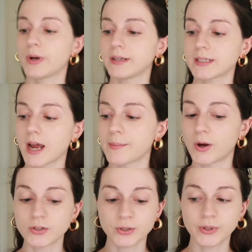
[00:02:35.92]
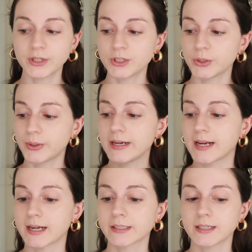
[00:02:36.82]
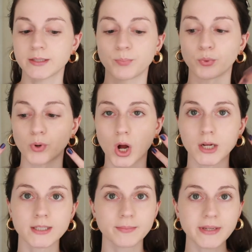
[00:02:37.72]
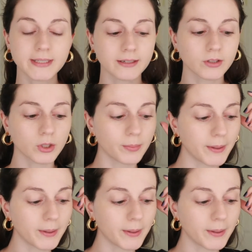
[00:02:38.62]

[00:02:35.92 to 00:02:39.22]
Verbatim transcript: what I'm also gonna do next is bronze my skin a little